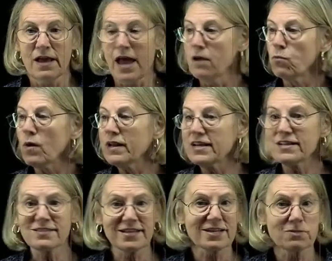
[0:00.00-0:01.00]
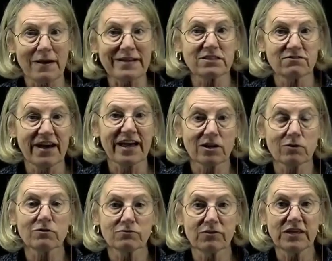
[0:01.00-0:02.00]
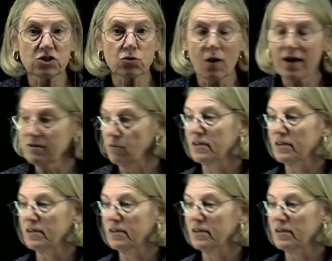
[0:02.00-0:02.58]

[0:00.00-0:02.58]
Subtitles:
And what is the expected value of each one?